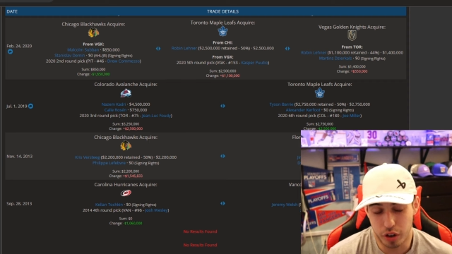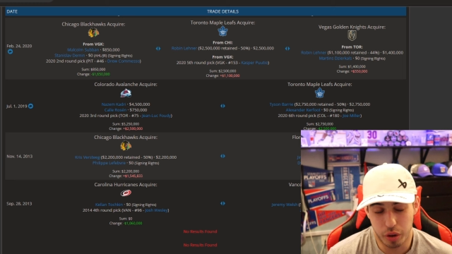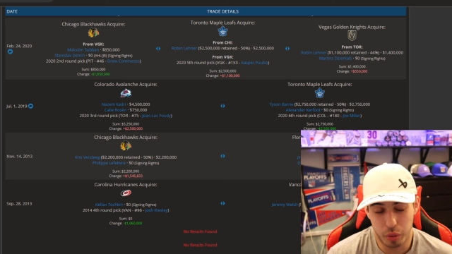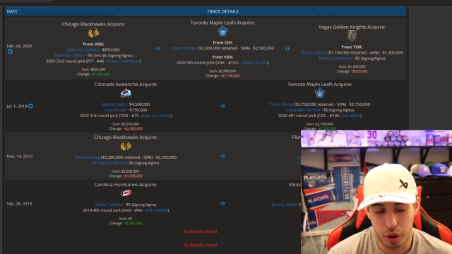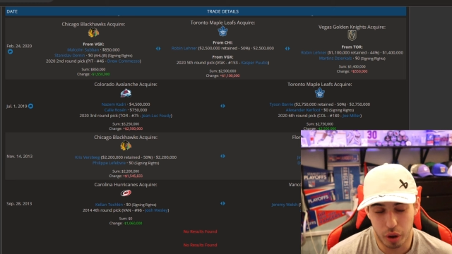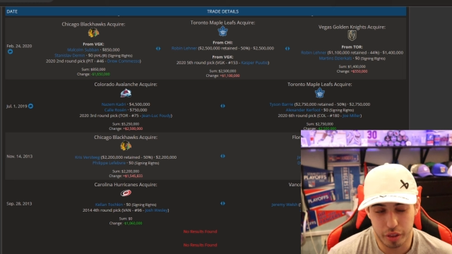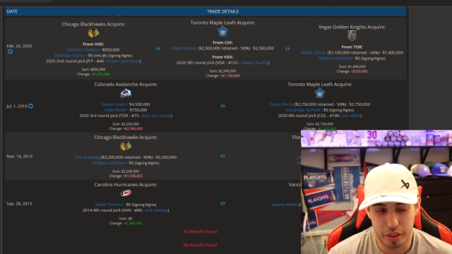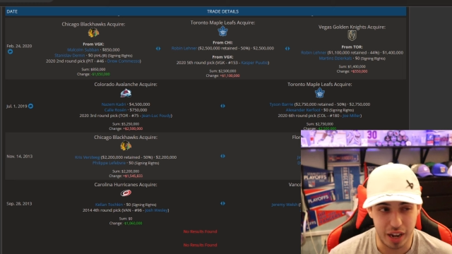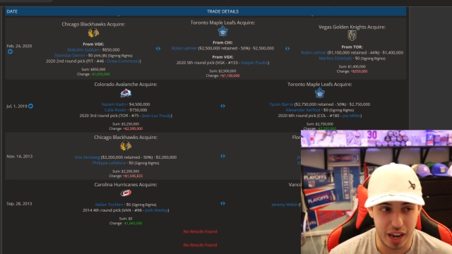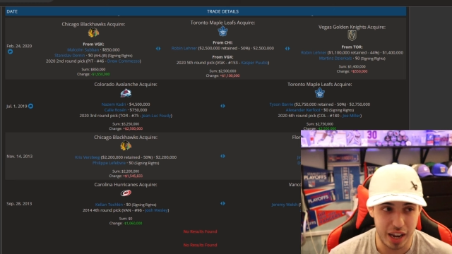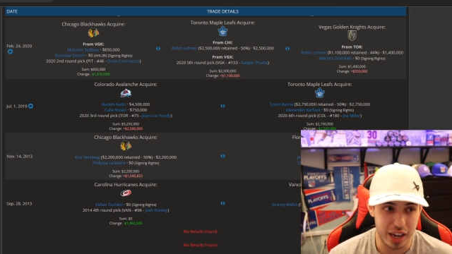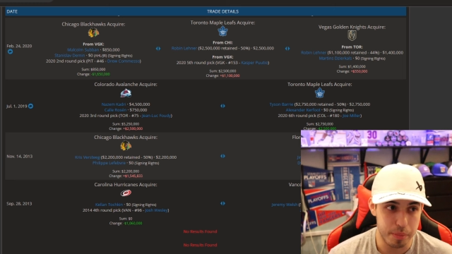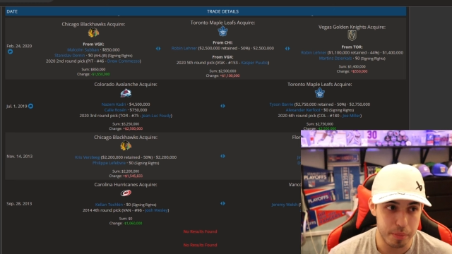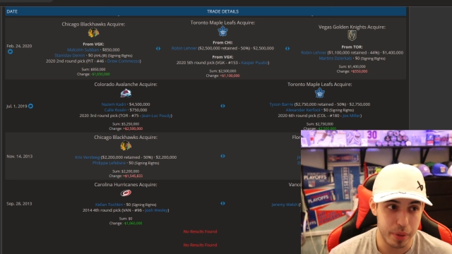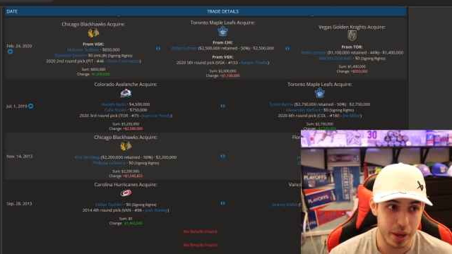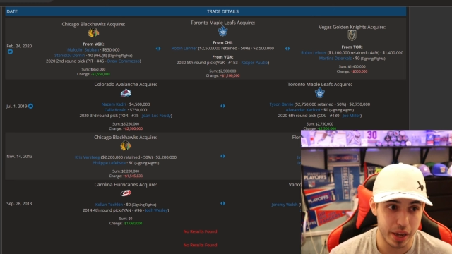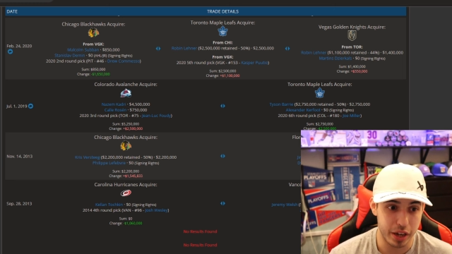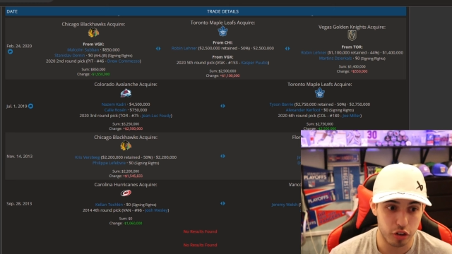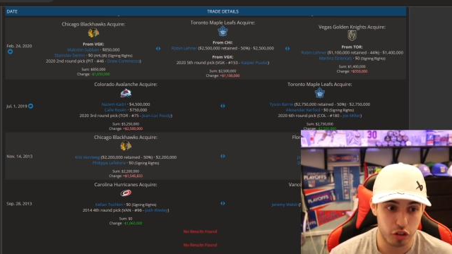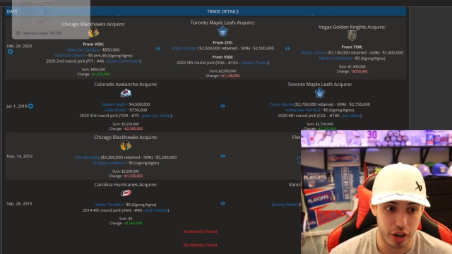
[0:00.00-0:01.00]
wasn't any
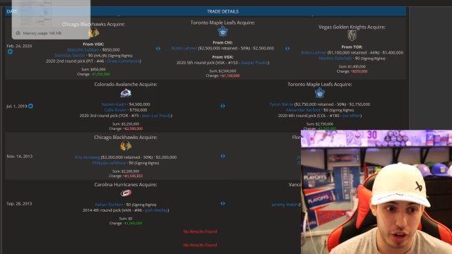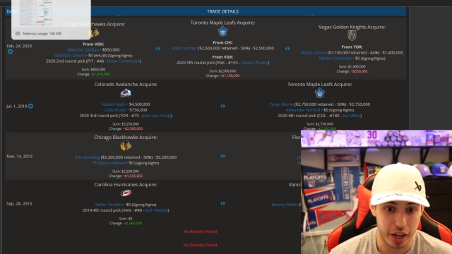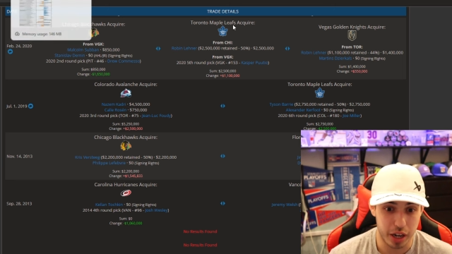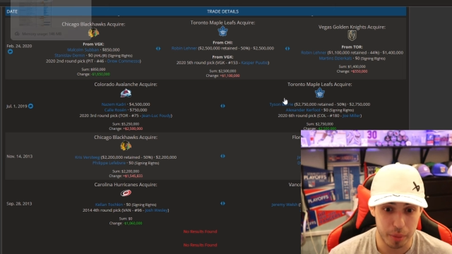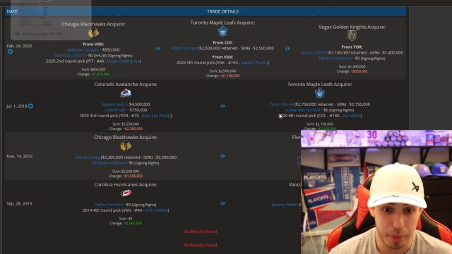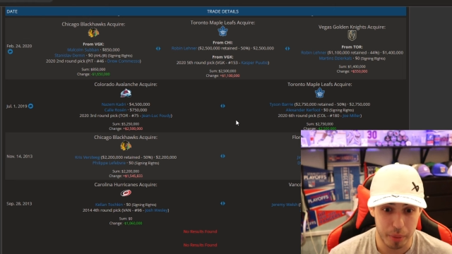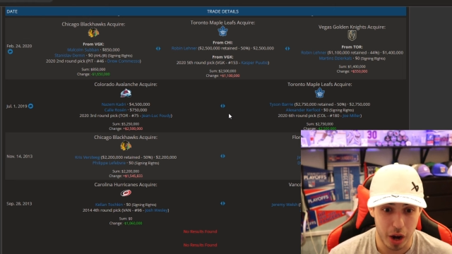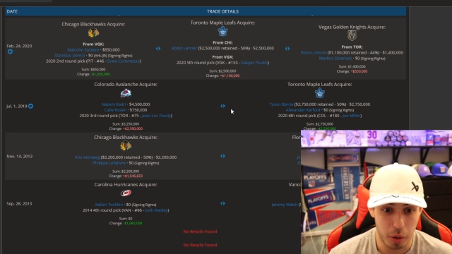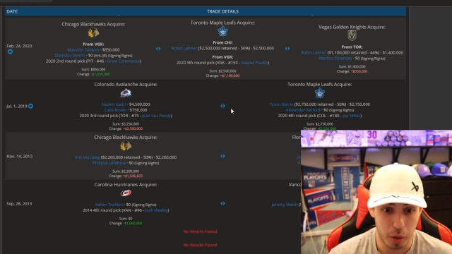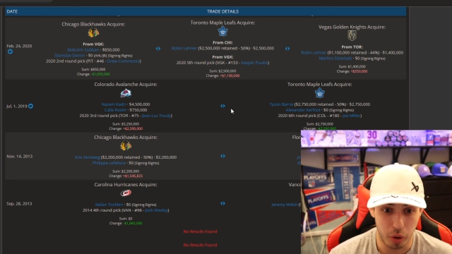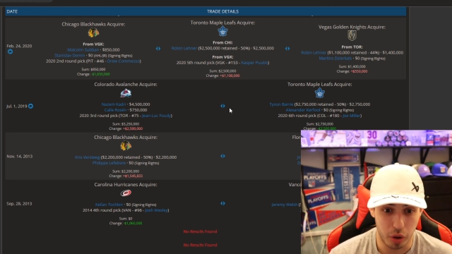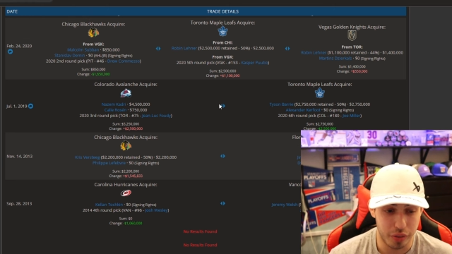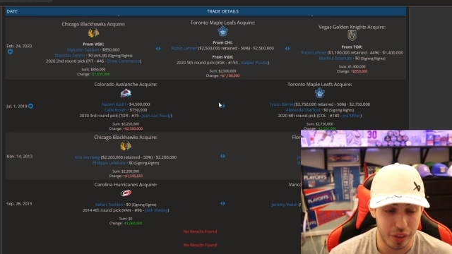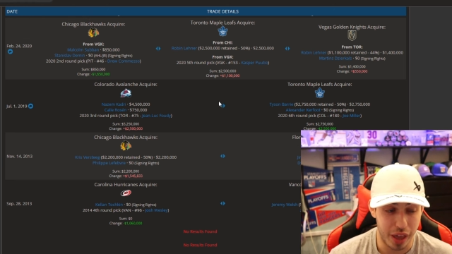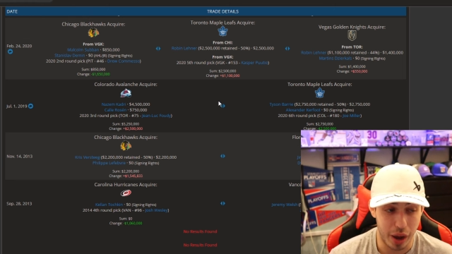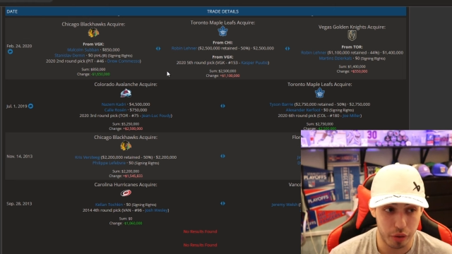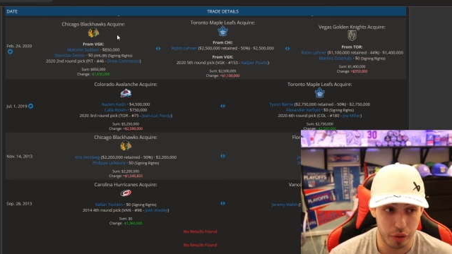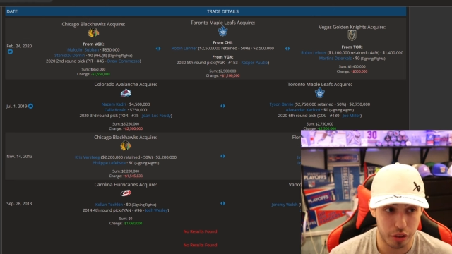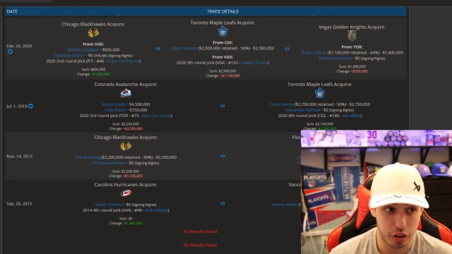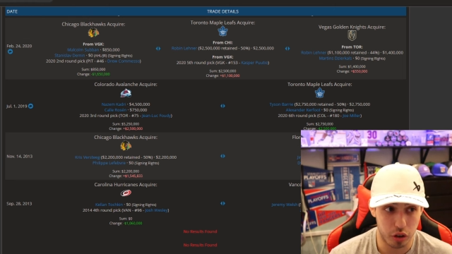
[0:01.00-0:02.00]
big trade comparable, and
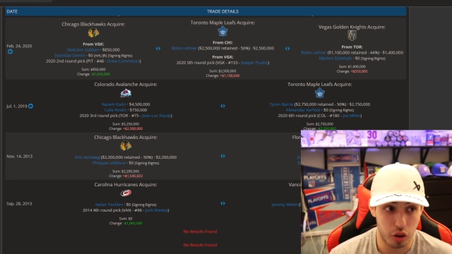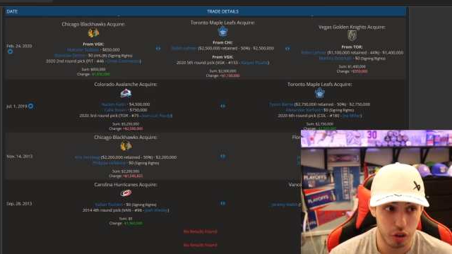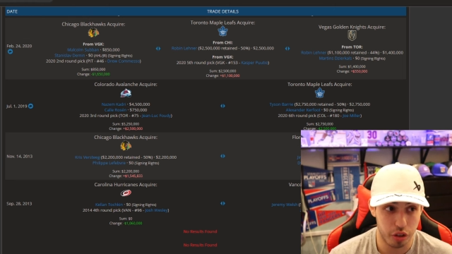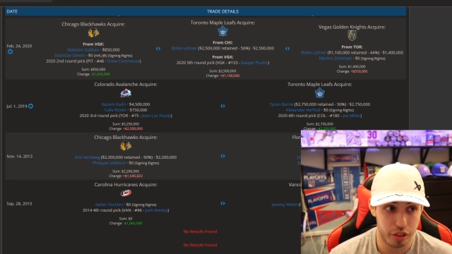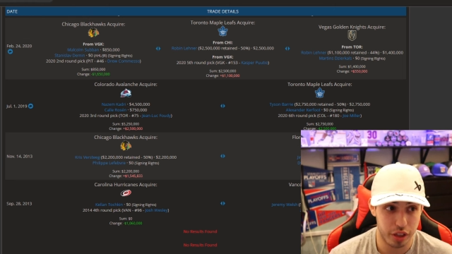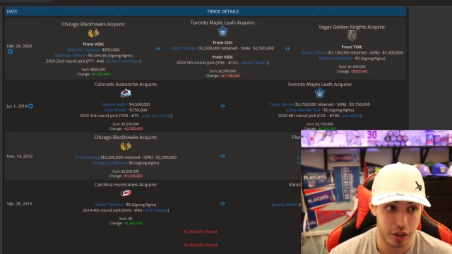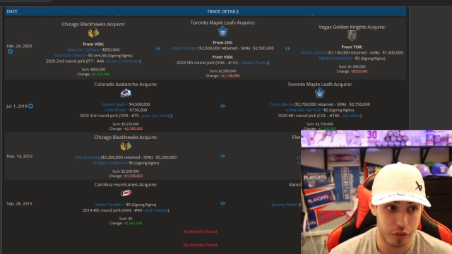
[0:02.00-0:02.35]
that was the closest I